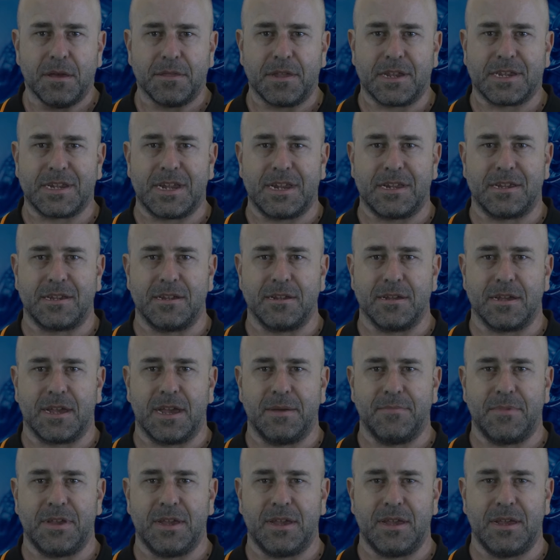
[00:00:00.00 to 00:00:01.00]
The sensor
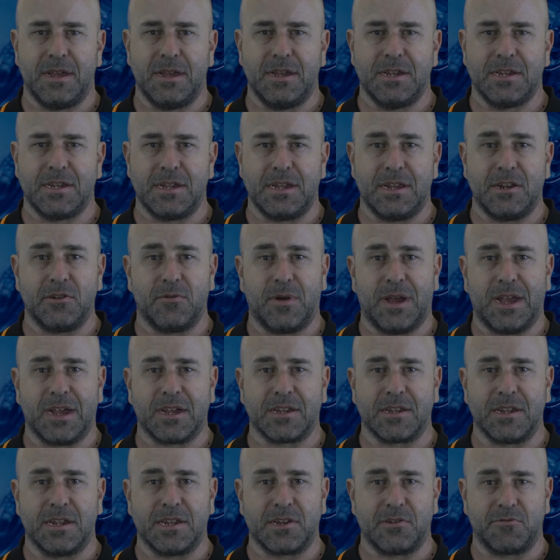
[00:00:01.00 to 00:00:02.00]
can be easy to
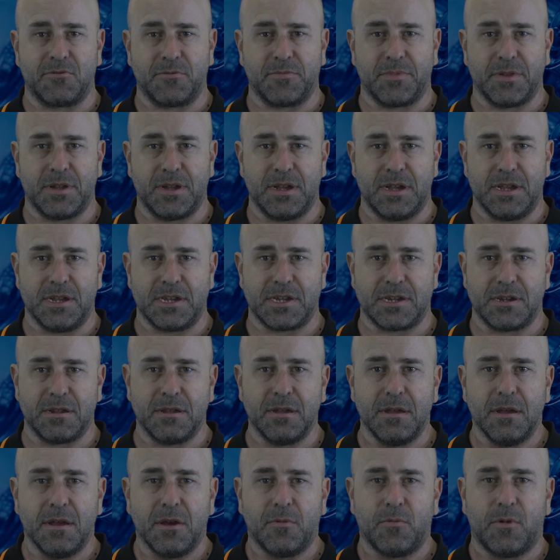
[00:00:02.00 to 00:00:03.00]
access and replace,
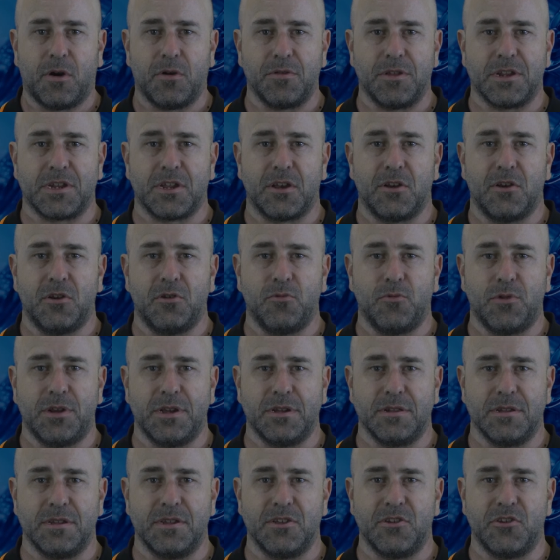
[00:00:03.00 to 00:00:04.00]
while the tone
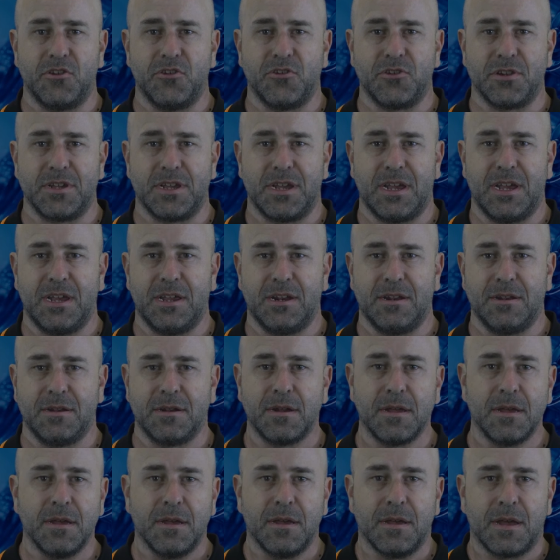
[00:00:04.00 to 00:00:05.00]
wheel is usually
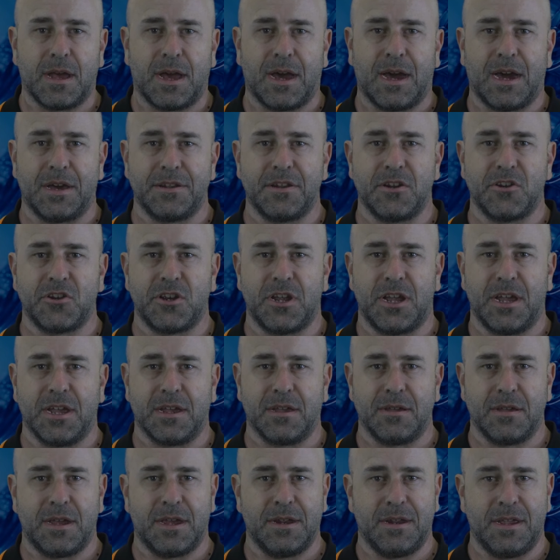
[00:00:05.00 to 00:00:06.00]
hidden, hard to
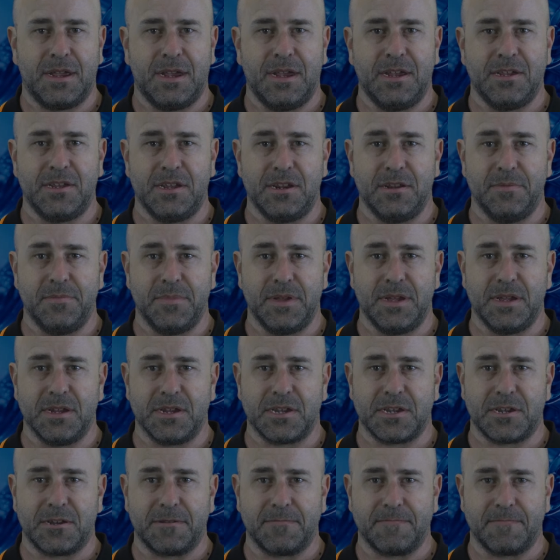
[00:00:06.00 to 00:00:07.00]
check and easy to
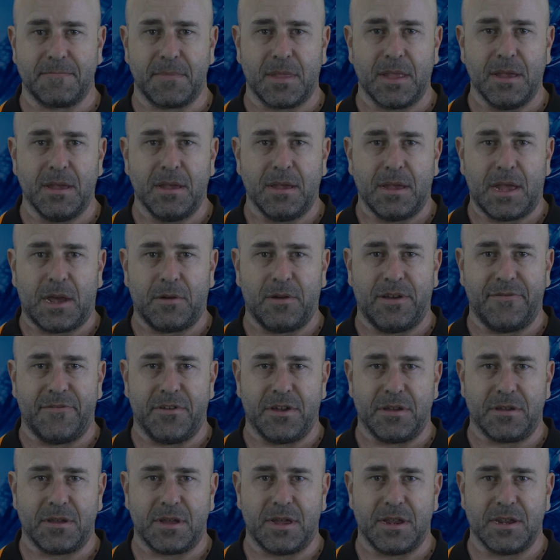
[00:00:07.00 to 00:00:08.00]
miss.
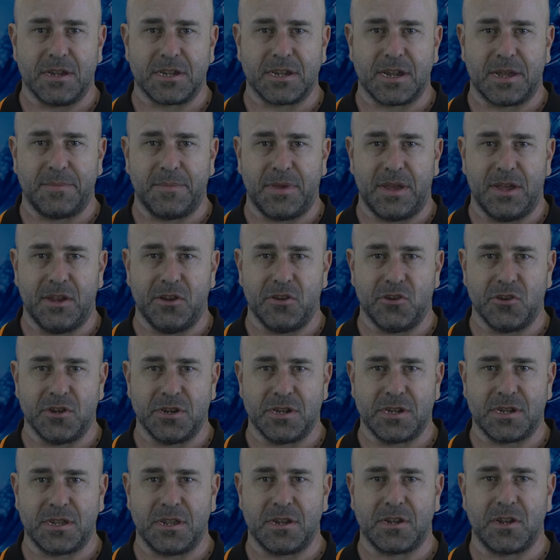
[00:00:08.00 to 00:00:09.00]
However, in some
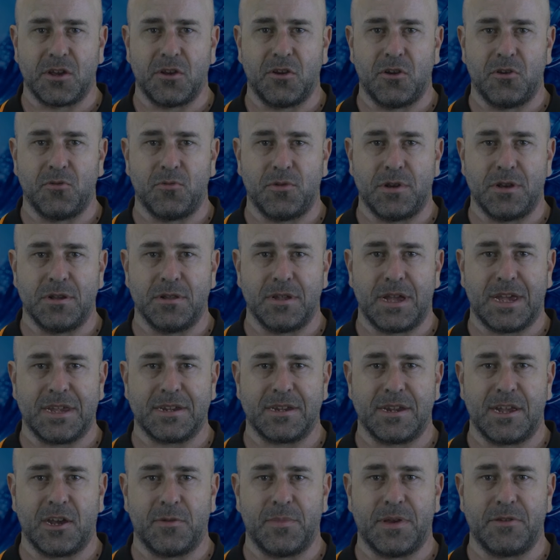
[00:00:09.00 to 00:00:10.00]
engines the tone wheel
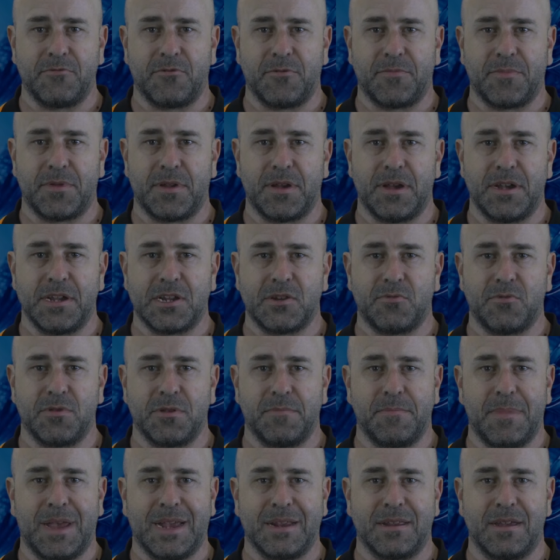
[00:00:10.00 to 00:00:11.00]
has now been replaced with
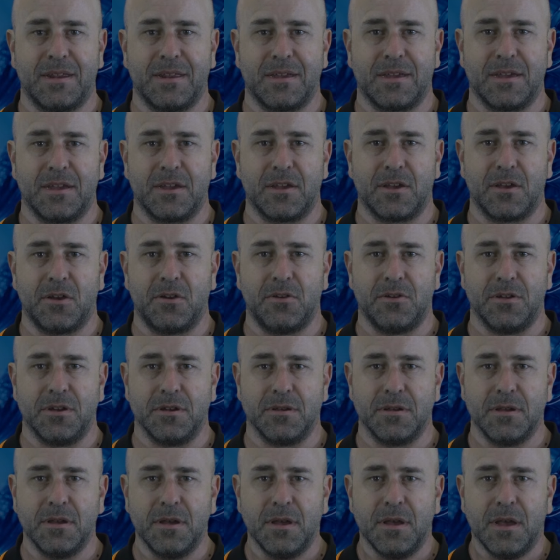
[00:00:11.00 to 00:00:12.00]
a magnetic
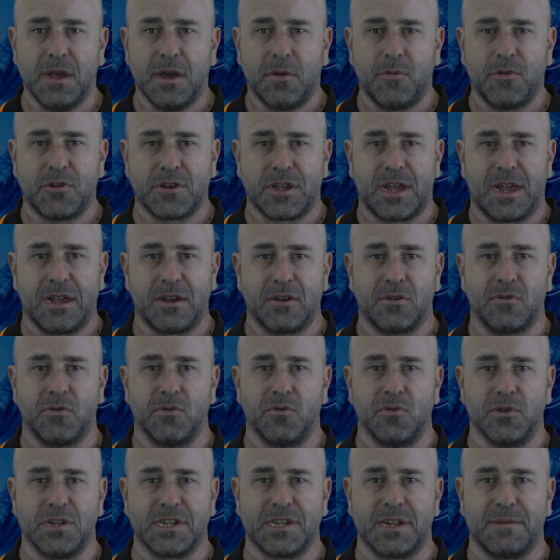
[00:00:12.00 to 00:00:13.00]
encoder, which can
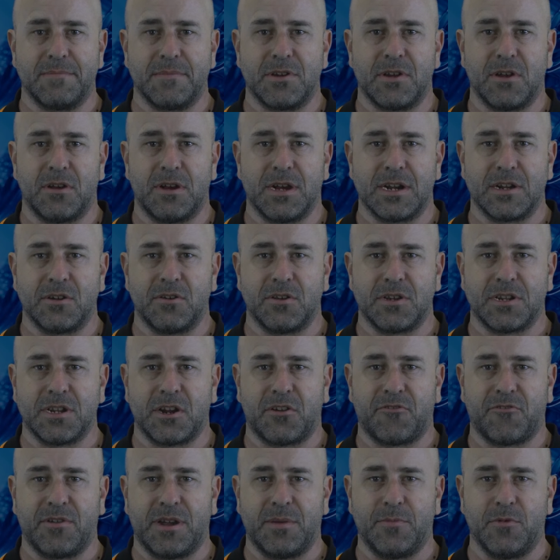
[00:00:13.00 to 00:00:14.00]
cause some
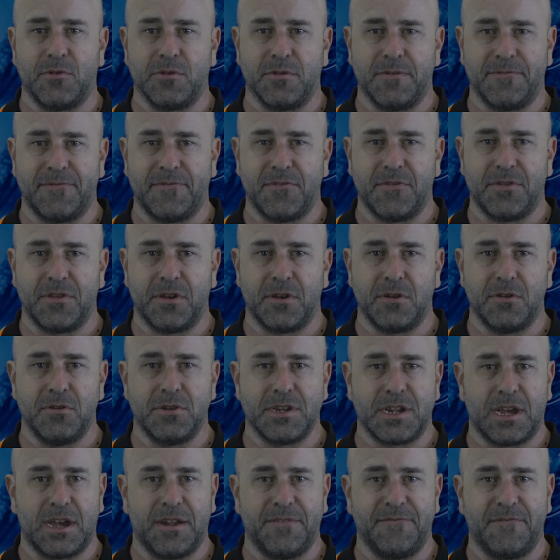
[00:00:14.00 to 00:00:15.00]
diagnostic trouble for
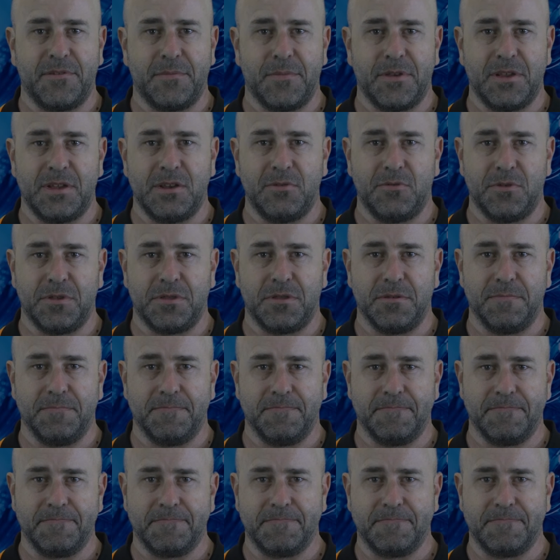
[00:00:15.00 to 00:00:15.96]
those unfamiliar with them.